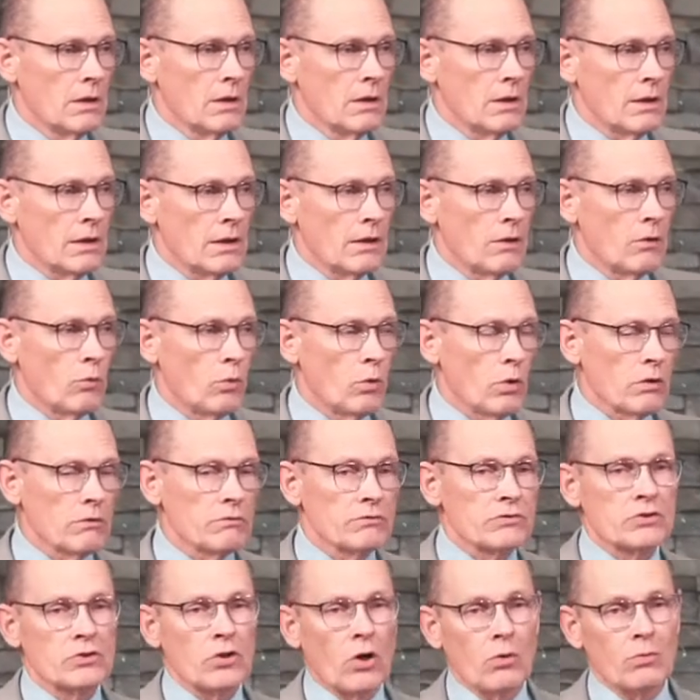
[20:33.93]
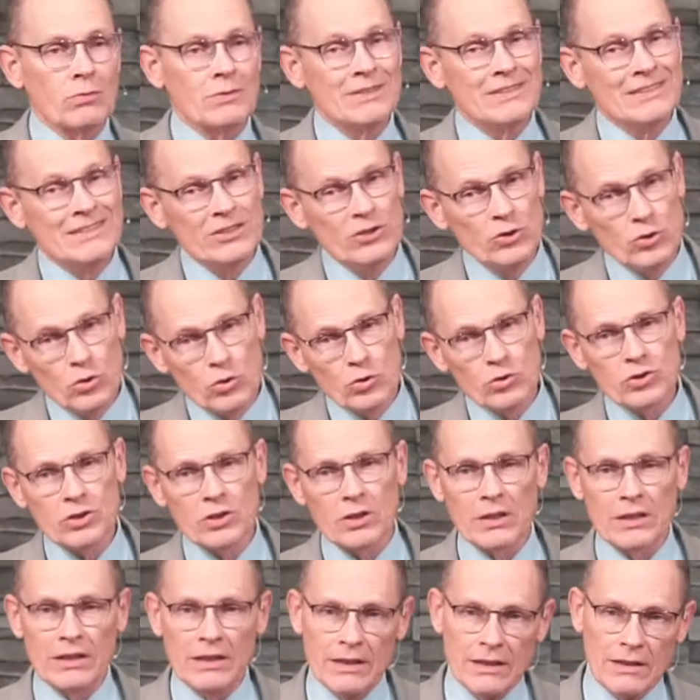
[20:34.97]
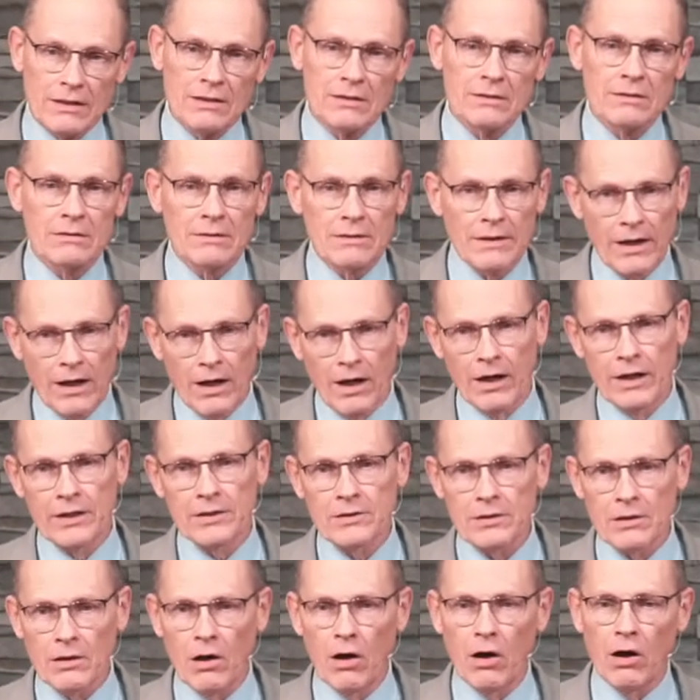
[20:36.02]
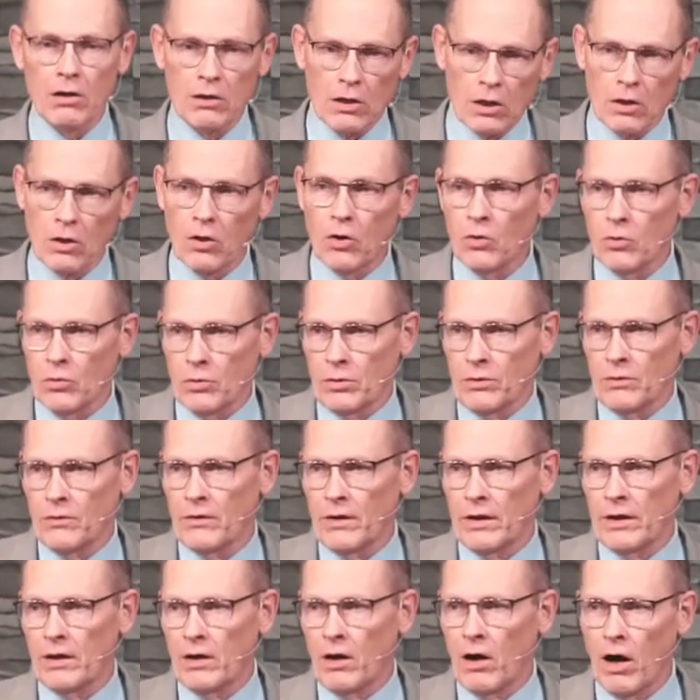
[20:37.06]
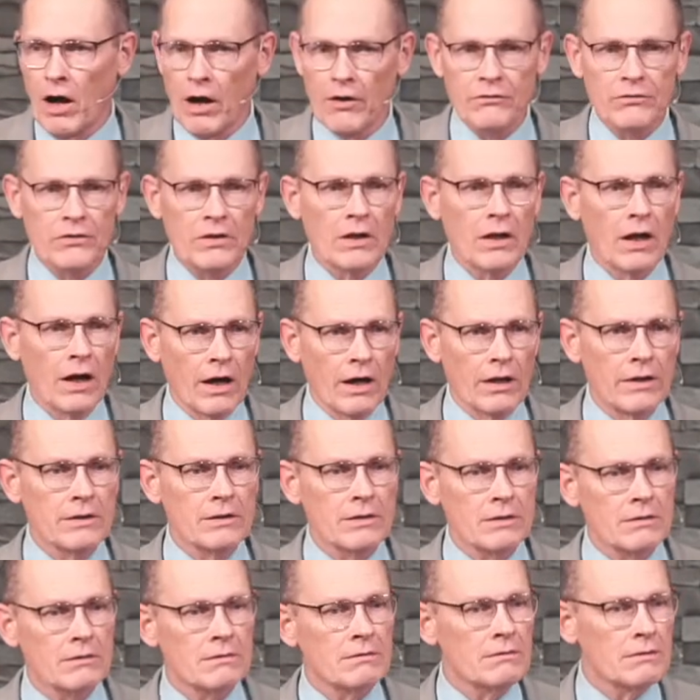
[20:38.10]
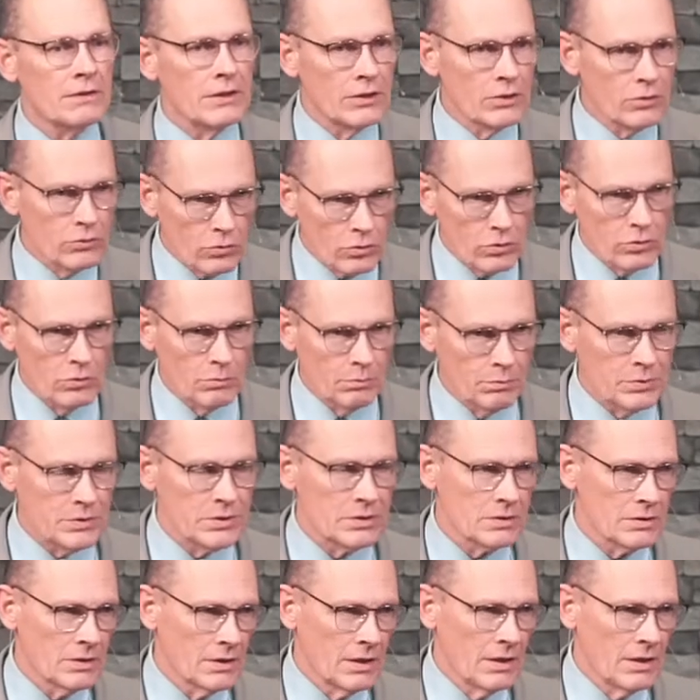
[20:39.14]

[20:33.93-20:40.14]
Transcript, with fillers: Uh, wolves don't usually hunt all alone, they often hunt in groups.